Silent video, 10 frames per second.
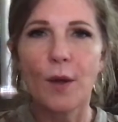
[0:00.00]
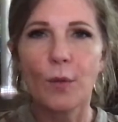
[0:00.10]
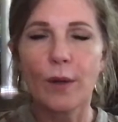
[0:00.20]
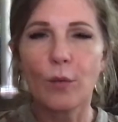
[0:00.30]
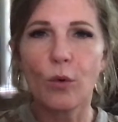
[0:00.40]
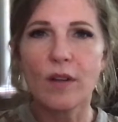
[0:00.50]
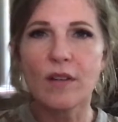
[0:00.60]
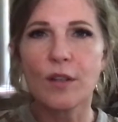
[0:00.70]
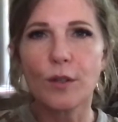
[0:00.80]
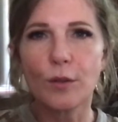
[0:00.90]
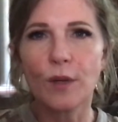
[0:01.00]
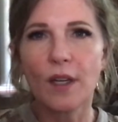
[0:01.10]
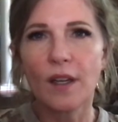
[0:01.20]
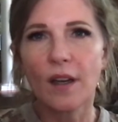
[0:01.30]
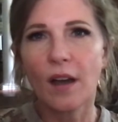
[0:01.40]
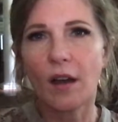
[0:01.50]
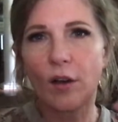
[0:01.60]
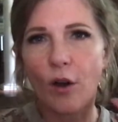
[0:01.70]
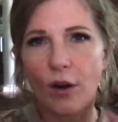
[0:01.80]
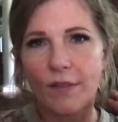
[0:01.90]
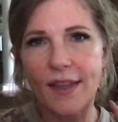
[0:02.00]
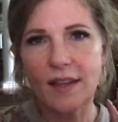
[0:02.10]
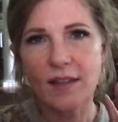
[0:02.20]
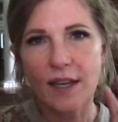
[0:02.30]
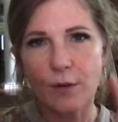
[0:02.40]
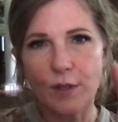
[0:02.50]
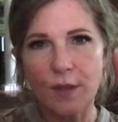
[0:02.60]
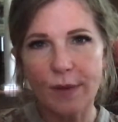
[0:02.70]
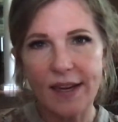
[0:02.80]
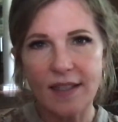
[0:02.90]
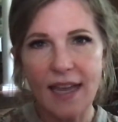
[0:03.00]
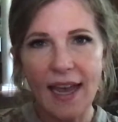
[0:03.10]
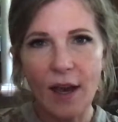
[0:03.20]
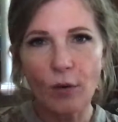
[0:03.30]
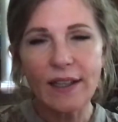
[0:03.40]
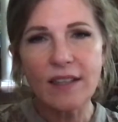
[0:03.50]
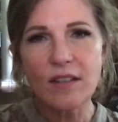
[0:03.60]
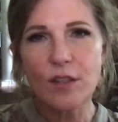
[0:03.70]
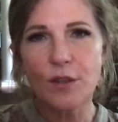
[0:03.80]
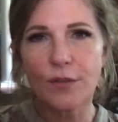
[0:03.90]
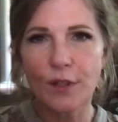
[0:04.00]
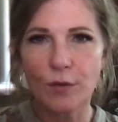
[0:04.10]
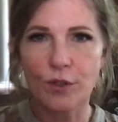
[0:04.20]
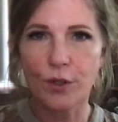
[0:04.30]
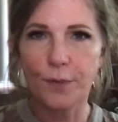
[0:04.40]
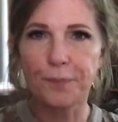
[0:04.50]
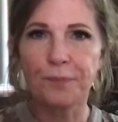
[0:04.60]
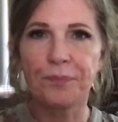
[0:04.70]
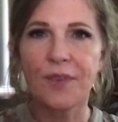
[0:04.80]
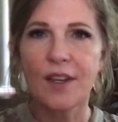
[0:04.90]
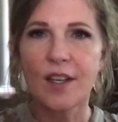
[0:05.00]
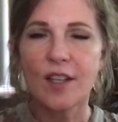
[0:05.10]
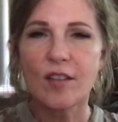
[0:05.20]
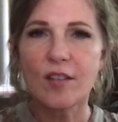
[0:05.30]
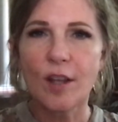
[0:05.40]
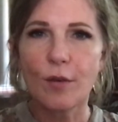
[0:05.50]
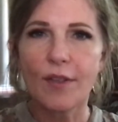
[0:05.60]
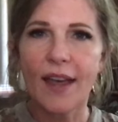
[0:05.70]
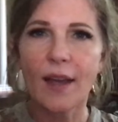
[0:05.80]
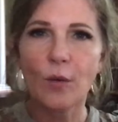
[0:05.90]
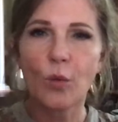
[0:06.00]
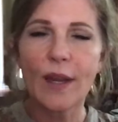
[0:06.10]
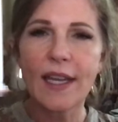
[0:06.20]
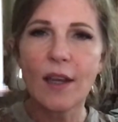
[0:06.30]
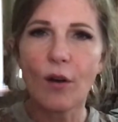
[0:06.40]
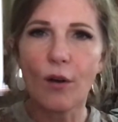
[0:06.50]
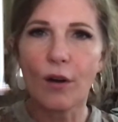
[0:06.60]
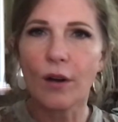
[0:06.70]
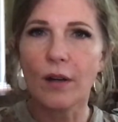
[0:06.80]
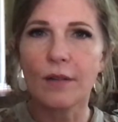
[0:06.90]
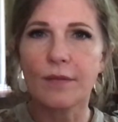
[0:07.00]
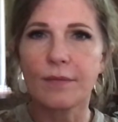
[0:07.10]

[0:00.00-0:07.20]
We want to uh, carve that sacred space out into the future so that we are